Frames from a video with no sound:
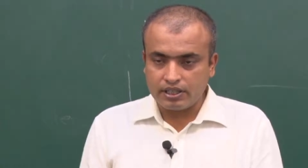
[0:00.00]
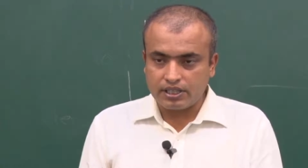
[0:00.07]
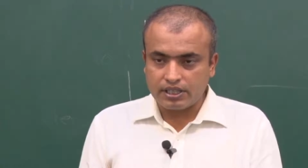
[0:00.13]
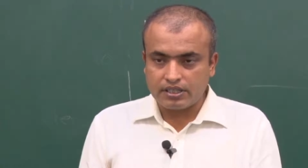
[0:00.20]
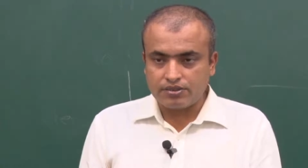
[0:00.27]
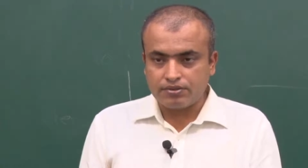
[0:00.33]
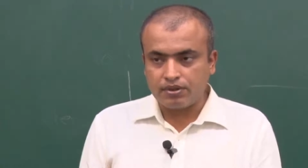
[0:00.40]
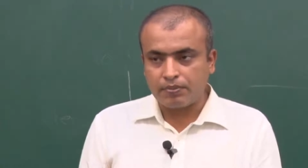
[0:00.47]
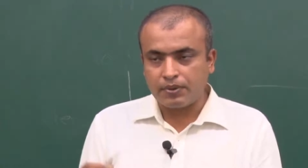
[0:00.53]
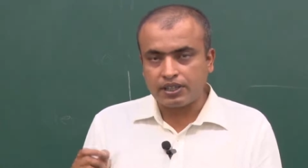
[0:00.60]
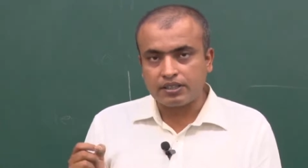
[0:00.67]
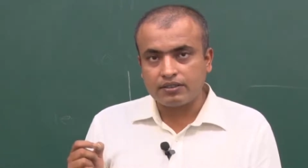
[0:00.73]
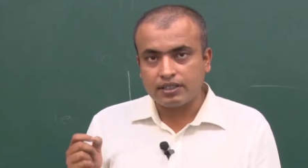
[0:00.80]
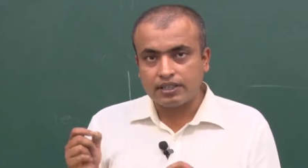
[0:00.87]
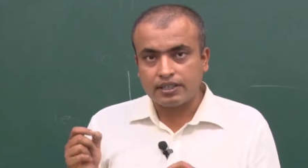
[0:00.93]
tells you a
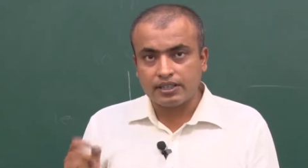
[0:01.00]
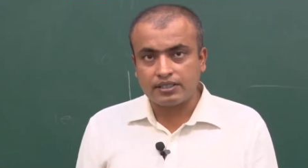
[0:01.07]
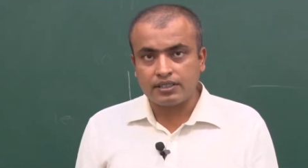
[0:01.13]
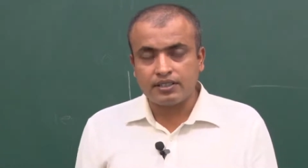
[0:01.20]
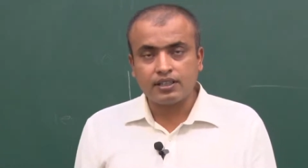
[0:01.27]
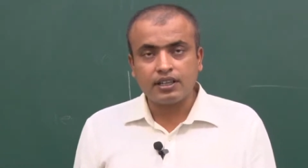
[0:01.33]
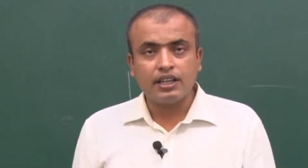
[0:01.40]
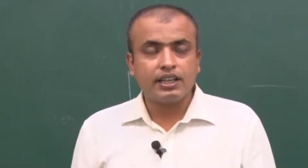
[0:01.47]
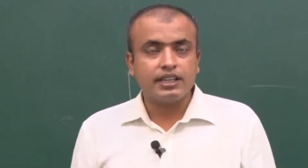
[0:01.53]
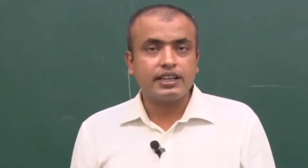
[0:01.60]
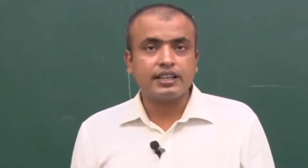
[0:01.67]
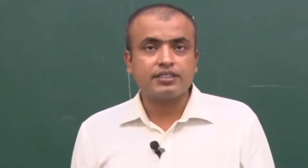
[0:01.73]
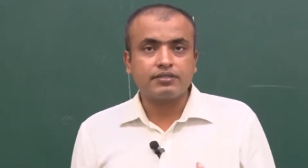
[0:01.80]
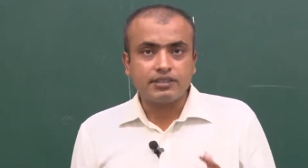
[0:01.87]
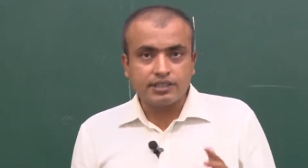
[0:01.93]
particular result, it
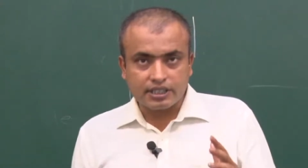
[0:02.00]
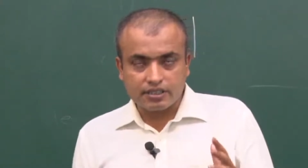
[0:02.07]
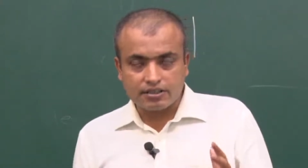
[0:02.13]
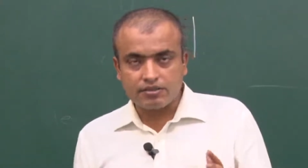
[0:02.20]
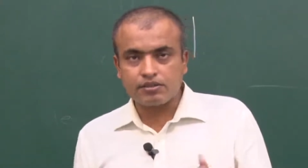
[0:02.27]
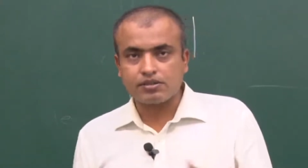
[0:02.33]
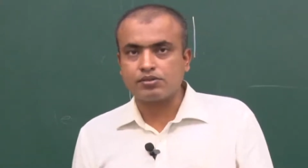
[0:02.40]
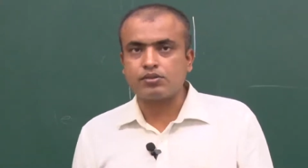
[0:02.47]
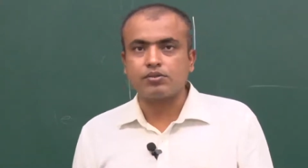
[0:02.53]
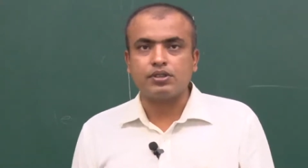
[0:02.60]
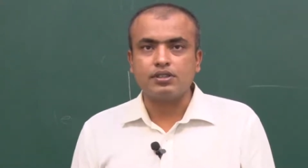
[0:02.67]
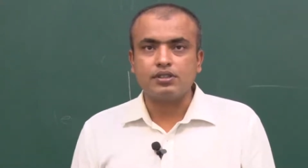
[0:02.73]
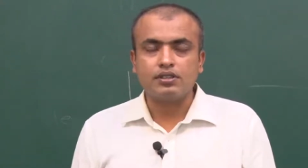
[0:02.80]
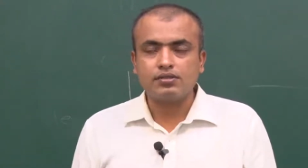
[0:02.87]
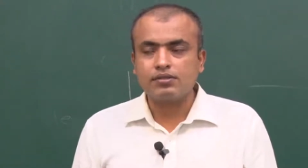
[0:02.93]
actually tells you a story.
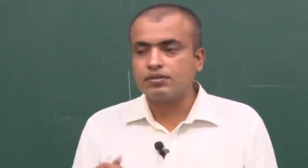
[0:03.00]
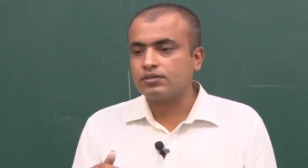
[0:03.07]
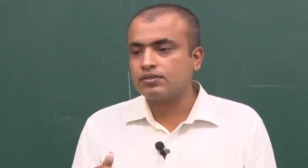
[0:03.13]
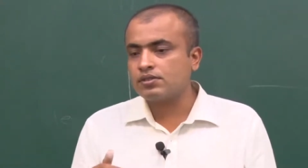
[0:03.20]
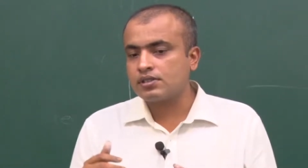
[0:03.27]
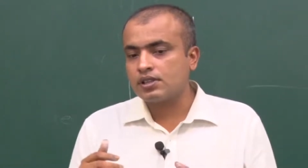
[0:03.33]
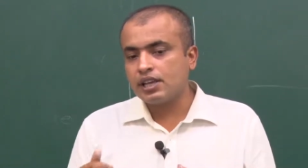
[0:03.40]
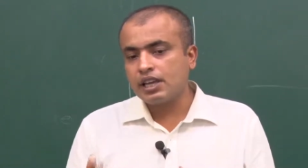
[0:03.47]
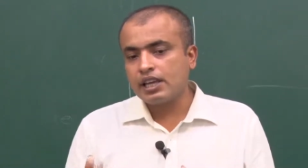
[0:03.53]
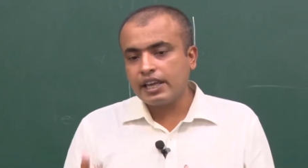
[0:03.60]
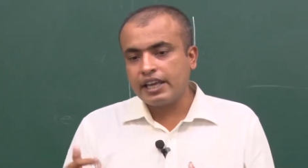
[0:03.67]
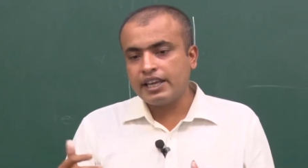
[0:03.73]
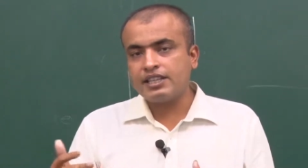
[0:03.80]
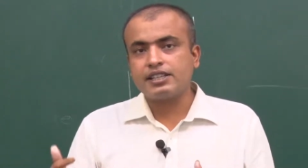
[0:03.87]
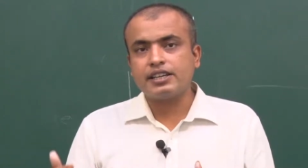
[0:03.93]
So those
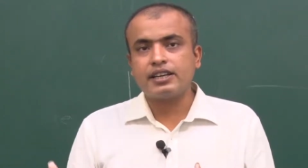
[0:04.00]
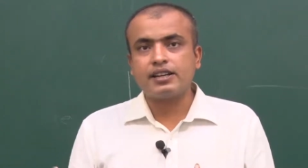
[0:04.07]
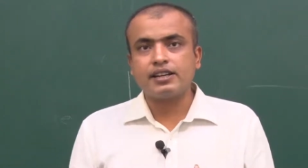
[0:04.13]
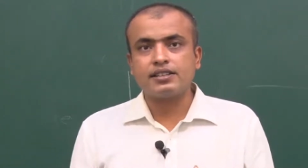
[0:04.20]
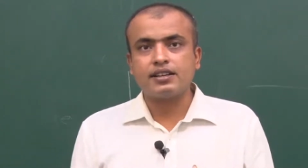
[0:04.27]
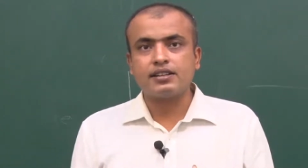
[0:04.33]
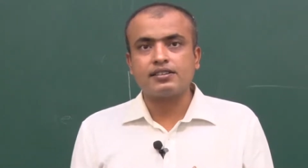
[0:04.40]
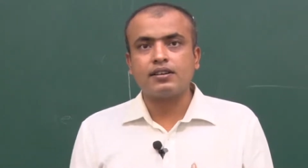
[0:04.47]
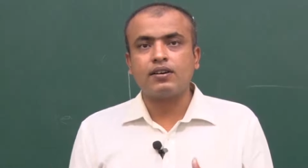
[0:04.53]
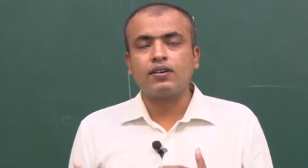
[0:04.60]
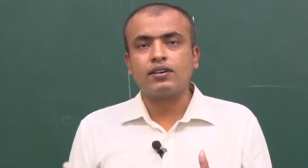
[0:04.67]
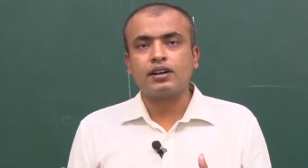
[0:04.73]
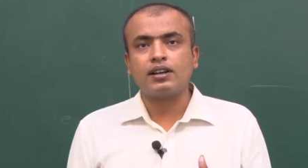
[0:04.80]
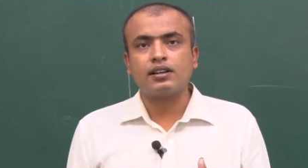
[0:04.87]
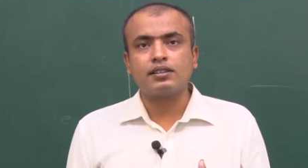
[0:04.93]
8, 10 results, the
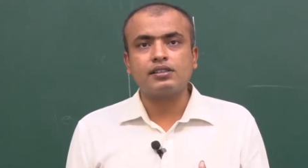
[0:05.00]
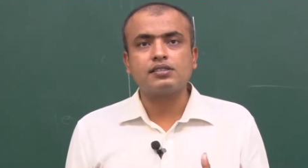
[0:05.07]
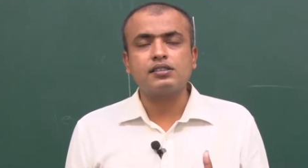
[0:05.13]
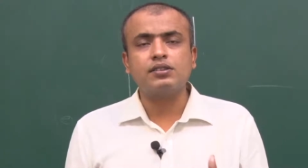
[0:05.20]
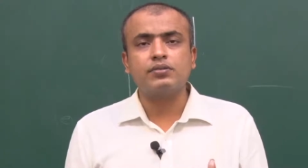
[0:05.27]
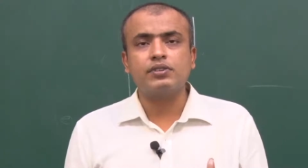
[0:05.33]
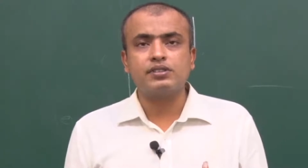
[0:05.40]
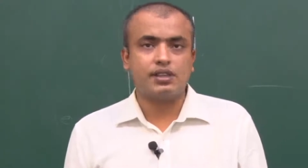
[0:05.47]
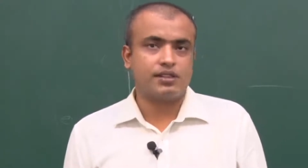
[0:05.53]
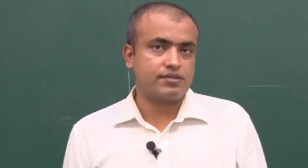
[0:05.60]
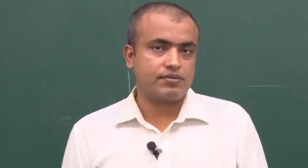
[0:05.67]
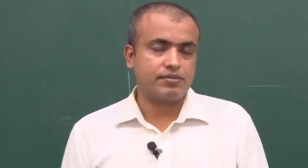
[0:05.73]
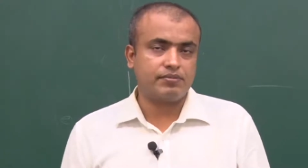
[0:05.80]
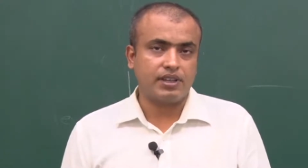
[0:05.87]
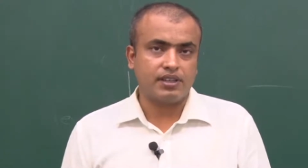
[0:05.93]
order, the sequence has to
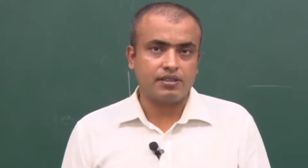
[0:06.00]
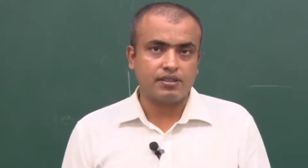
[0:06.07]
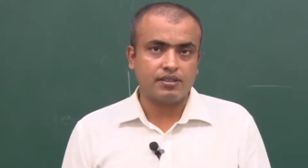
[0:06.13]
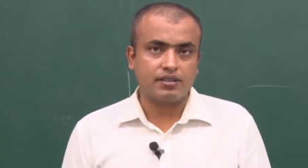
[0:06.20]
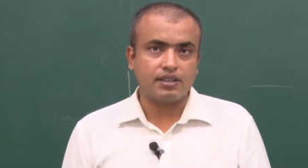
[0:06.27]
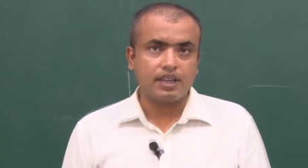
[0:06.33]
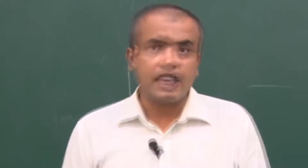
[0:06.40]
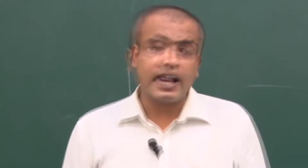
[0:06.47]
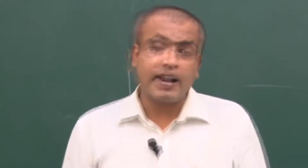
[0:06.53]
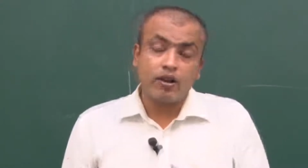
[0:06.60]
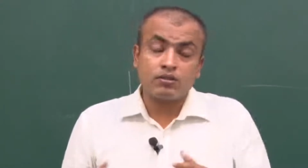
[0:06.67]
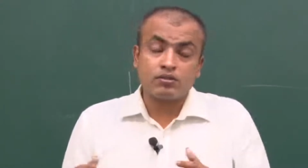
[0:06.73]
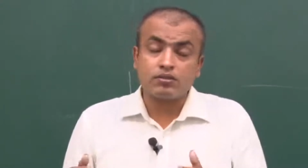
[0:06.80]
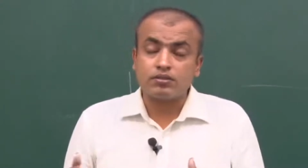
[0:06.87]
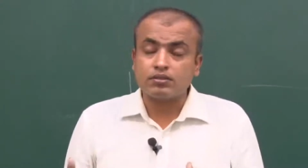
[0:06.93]
be maintained. and
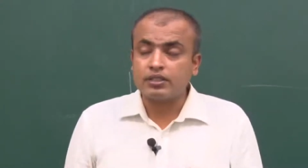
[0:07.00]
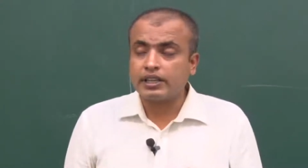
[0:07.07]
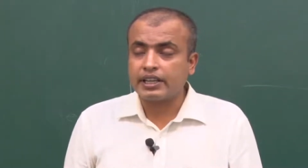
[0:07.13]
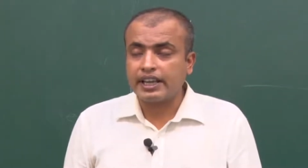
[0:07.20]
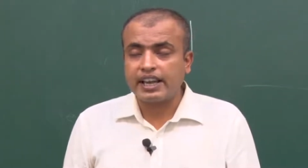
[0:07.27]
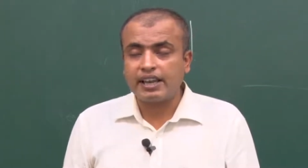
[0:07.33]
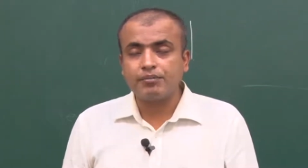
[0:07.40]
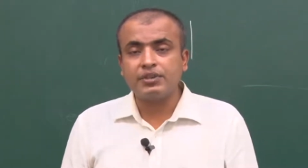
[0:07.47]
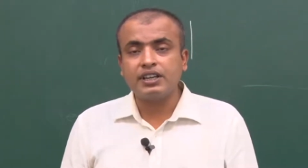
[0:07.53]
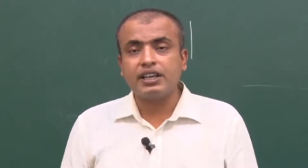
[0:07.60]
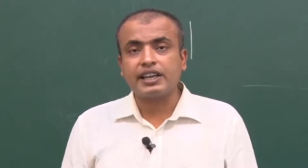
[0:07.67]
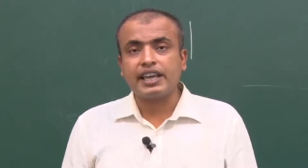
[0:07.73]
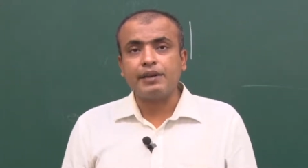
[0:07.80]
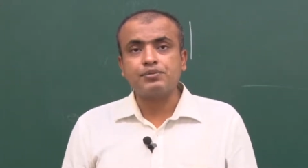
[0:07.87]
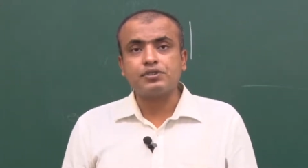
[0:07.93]
also they can have bigger
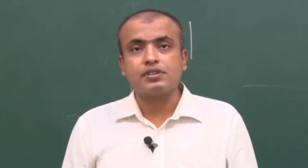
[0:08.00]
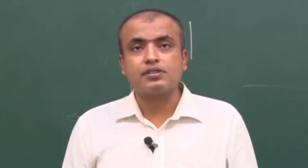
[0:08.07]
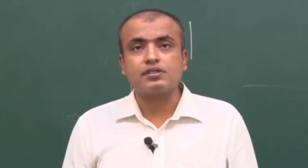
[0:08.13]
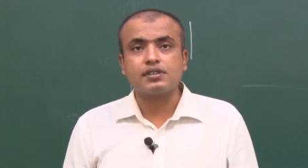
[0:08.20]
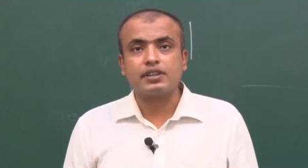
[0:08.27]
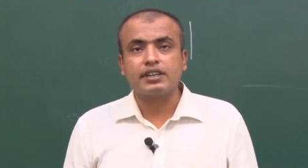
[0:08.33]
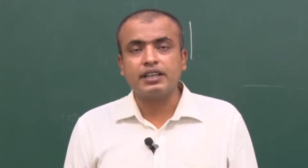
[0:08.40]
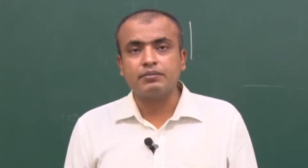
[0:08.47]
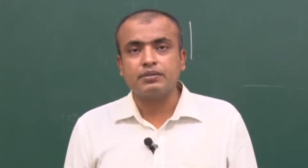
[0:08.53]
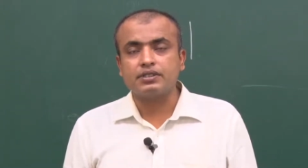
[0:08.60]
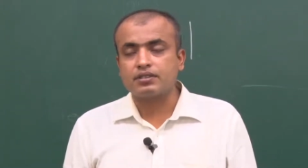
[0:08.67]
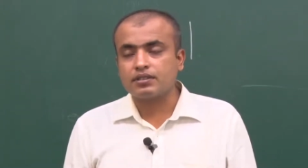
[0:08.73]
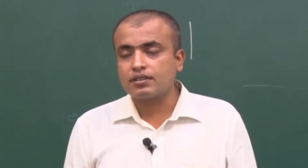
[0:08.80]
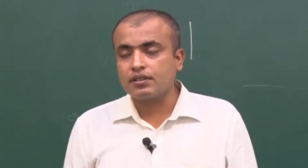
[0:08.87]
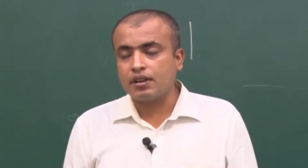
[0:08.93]
captions and
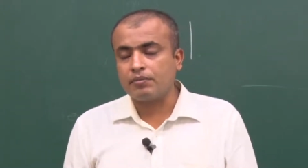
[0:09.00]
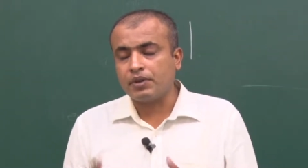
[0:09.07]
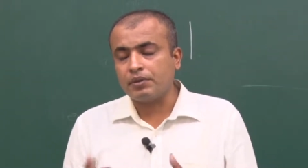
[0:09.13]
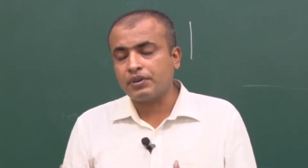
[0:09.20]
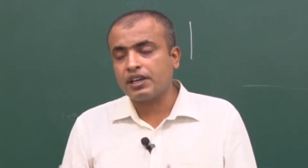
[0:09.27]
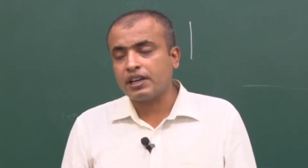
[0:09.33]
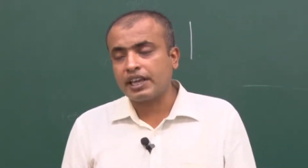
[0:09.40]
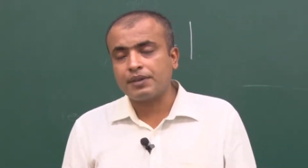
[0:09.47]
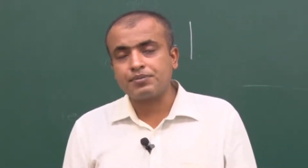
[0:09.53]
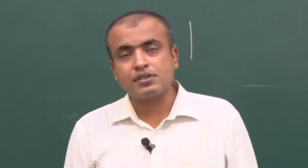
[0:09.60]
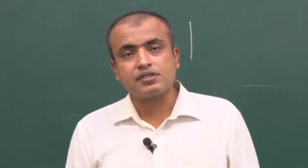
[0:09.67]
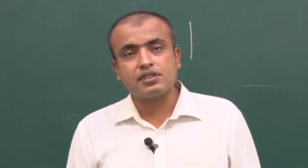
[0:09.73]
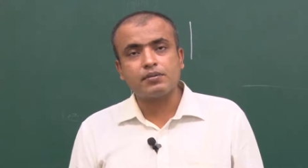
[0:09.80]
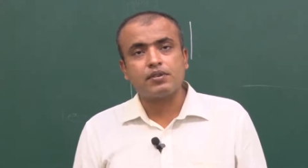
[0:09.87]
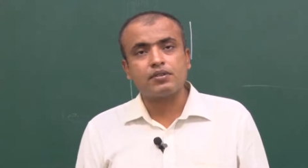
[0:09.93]
labels, bigger
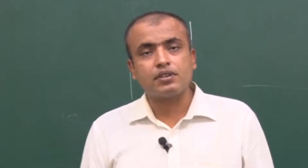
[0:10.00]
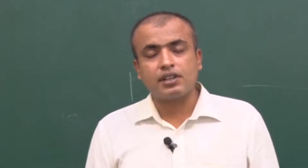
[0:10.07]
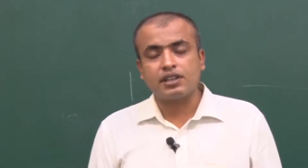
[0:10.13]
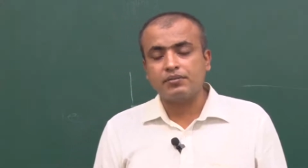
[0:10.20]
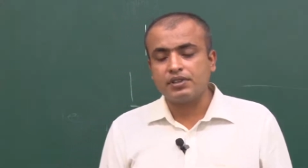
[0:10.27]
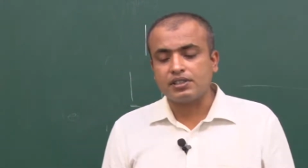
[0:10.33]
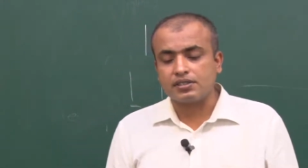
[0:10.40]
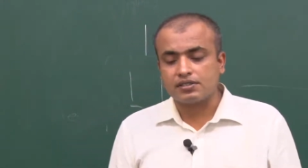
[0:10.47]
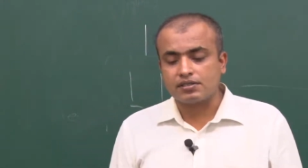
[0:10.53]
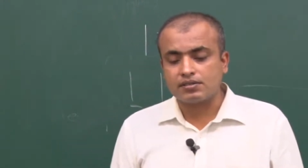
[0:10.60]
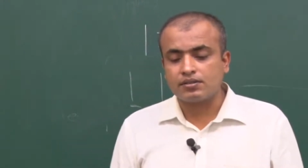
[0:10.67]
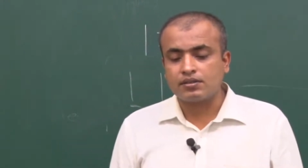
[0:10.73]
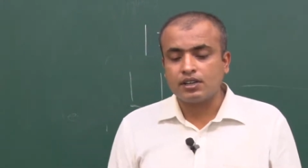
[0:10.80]
captions about the images.